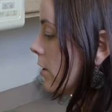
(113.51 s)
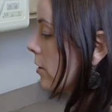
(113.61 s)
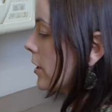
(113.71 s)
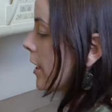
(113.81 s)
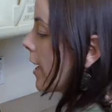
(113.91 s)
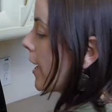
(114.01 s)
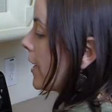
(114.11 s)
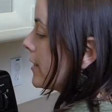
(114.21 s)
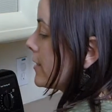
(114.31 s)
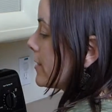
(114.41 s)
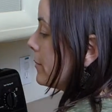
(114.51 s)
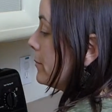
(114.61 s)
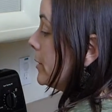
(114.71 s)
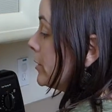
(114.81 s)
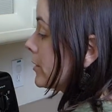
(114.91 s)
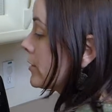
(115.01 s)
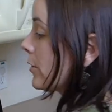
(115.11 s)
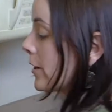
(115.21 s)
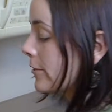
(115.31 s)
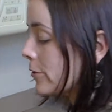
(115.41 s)
you're going to add milk. So
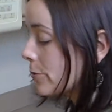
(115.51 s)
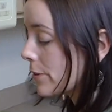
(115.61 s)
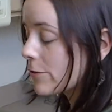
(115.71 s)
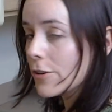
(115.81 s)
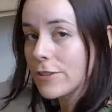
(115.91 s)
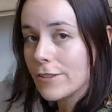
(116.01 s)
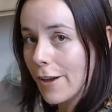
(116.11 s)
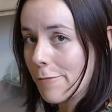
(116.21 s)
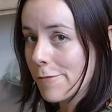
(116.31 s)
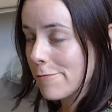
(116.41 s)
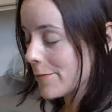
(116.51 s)
I have 3/4 cup of